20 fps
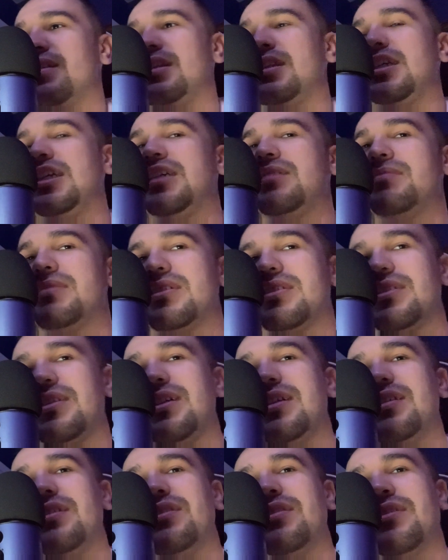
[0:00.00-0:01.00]
I am
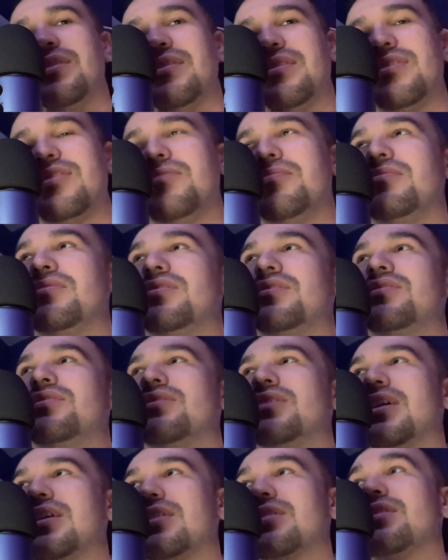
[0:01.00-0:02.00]
excited, though,
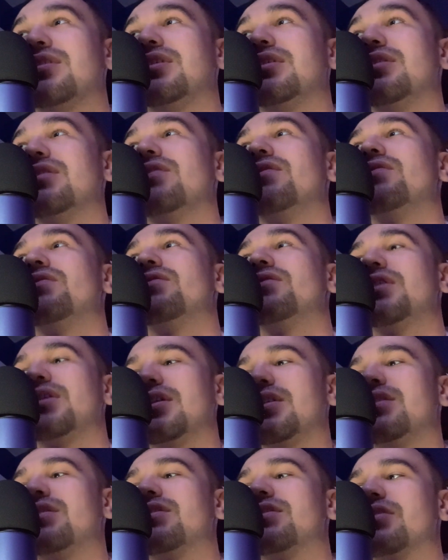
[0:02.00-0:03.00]
to actually
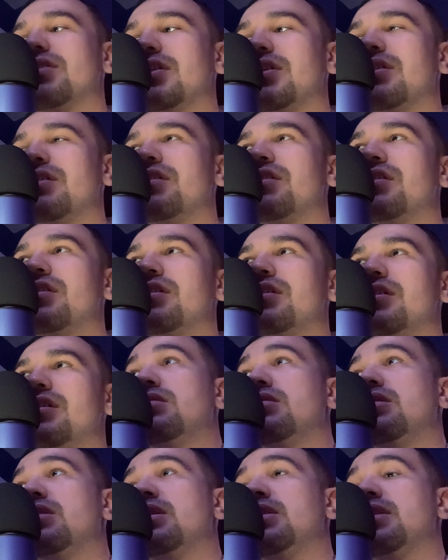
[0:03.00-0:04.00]
freaking see it.
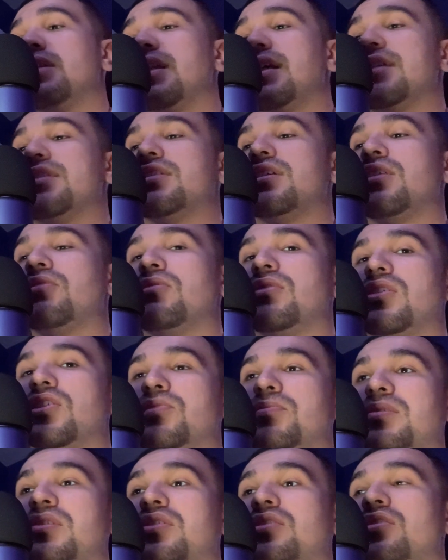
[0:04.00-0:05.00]
And the last thing I want to
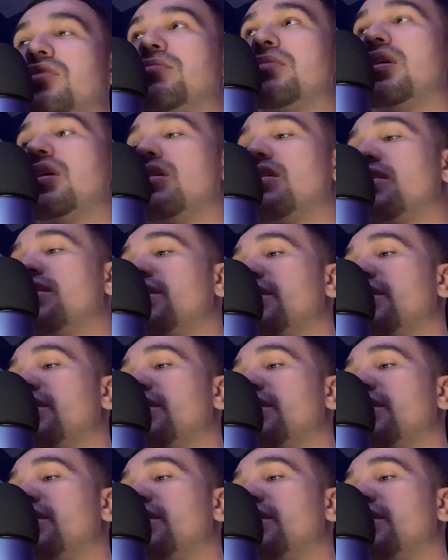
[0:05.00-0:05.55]
speak to you about